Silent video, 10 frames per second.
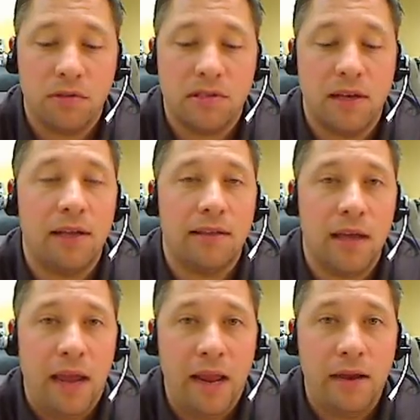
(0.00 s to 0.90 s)
sitting at
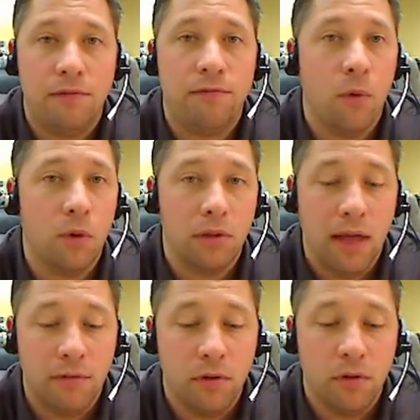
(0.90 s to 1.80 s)
that 84
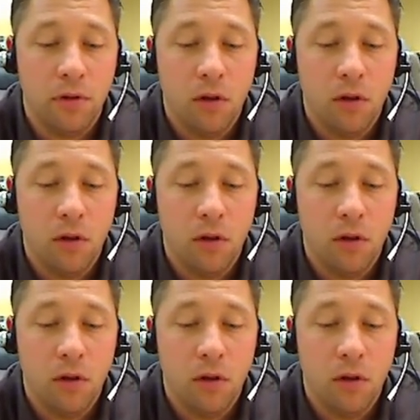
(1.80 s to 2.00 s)
level,